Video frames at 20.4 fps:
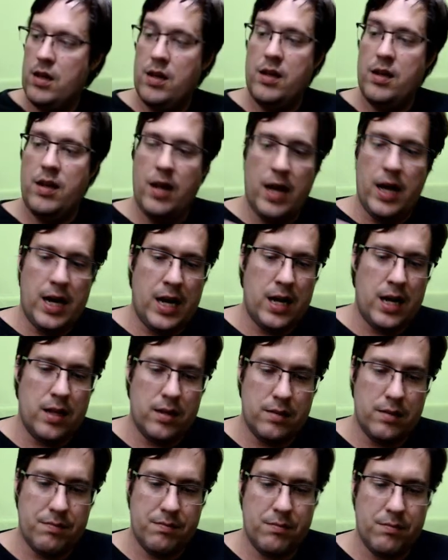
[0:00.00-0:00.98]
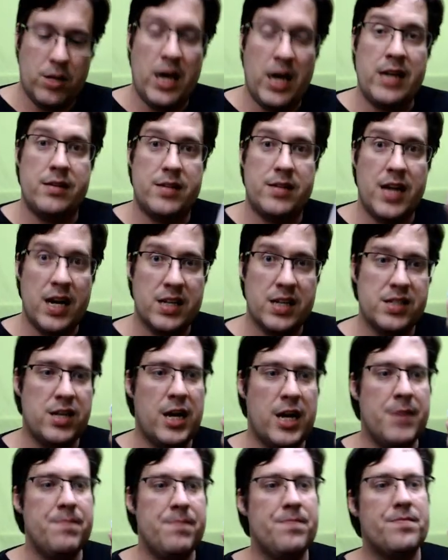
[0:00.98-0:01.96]
Light and dark
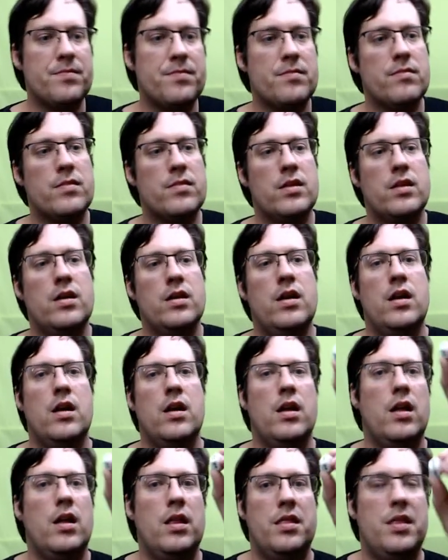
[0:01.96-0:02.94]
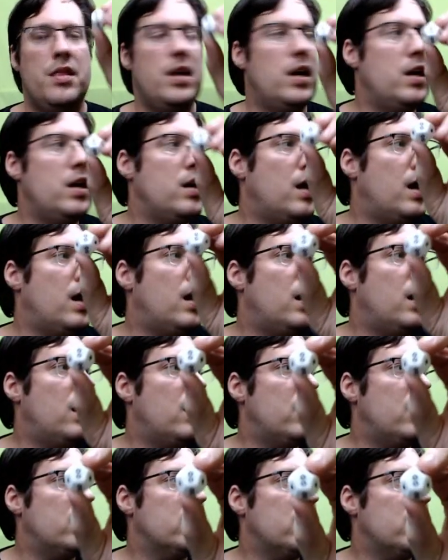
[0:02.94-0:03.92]
side. The
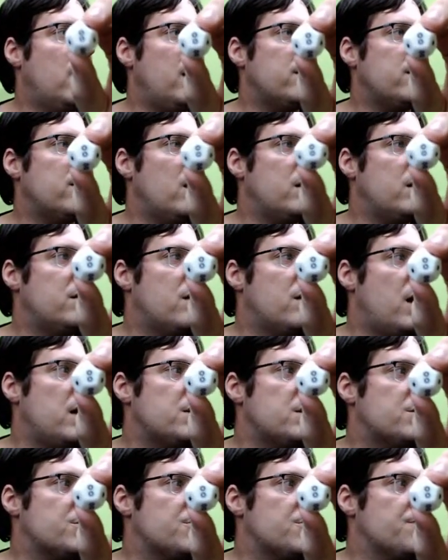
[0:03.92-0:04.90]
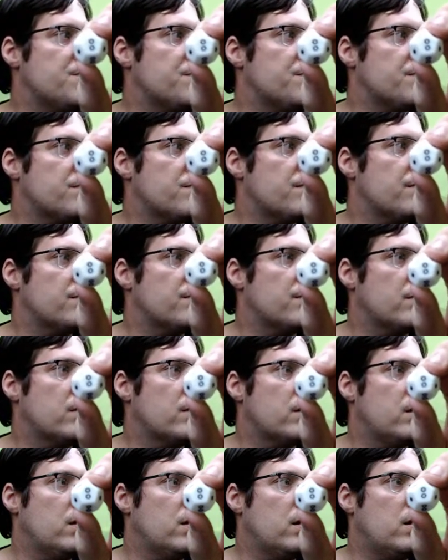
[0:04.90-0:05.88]
light side dice,
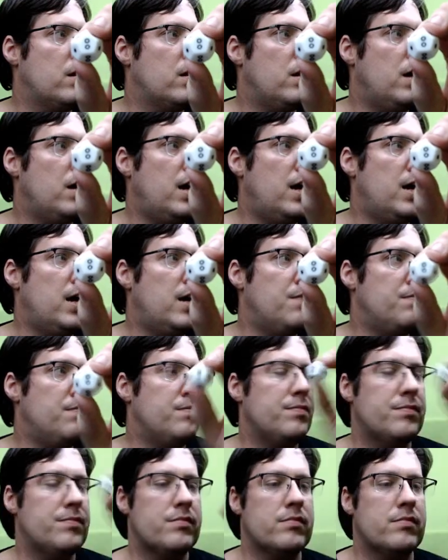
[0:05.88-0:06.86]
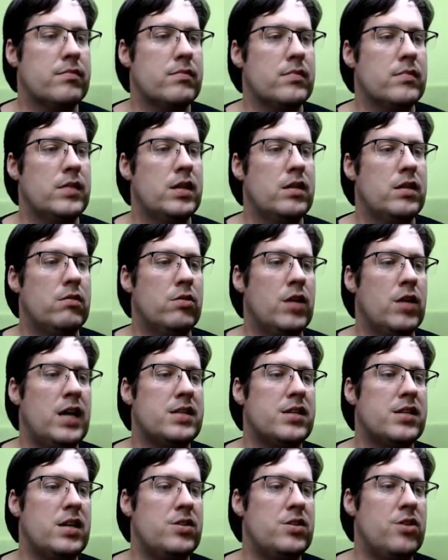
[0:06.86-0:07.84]
the light
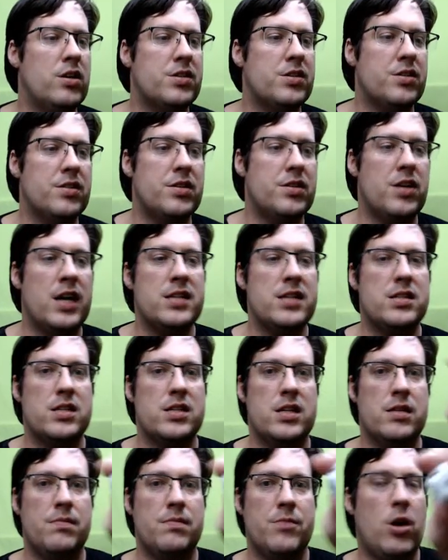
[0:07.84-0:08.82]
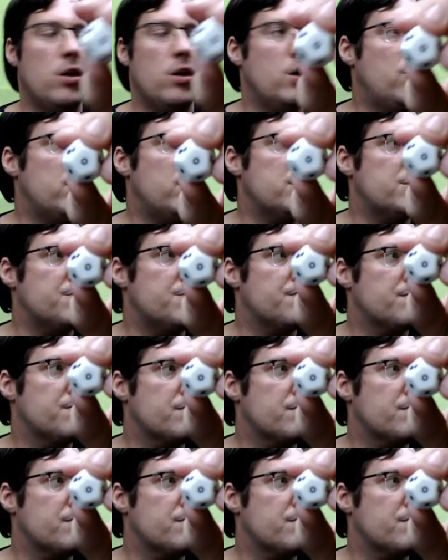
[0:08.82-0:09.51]
side dots on the dice, the hollow ones,